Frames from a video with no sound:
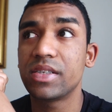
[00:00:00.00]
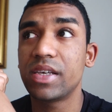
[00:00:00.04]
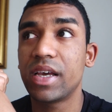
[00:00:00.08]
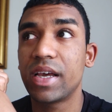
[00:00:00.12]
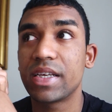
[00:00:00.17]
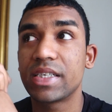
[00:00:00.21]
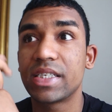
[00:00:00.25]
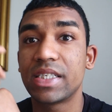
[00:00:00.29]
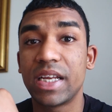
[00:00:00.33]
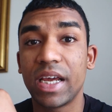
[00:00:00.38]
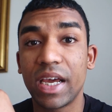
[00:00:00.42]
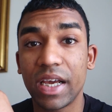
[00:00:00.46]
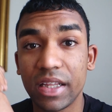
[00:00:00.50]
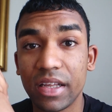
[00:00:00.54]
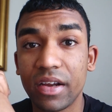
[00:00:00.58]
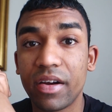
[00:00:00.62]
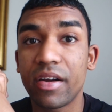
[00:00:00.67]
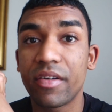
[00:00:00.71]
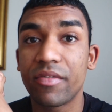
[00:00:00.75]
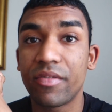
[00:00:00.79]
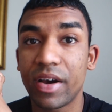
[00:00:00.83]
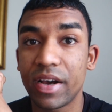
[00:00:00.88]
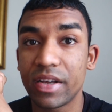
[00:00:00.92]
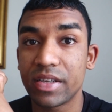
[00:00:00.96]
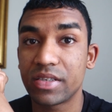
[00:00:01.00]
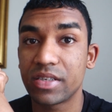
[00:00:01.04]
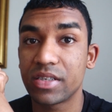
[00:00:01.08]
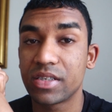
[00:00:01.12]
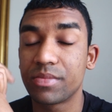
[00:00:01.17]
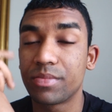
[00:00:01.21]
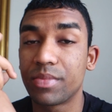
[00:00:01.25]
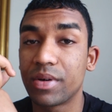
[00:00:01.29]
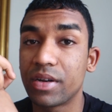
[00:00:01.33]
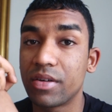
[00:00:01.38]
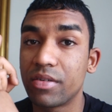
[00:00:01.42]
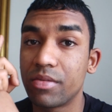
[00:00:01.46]
yes, take their
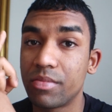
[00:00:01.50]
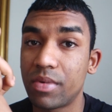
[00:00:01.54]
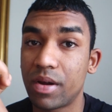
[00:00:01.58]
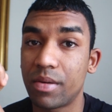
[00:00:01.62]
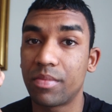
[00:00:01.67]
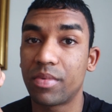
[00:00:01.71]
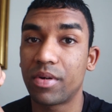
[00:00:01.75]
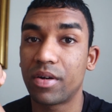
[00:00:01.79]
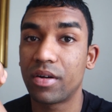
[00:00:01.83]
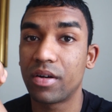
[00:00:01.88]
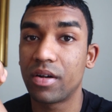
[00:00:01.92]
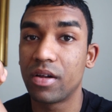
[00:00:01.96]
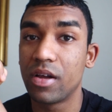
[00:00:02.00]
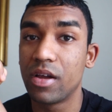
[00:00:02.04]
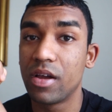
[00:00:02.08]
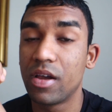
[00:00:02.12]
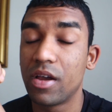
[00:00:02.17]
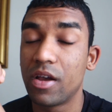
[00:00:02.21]
advices, but remember,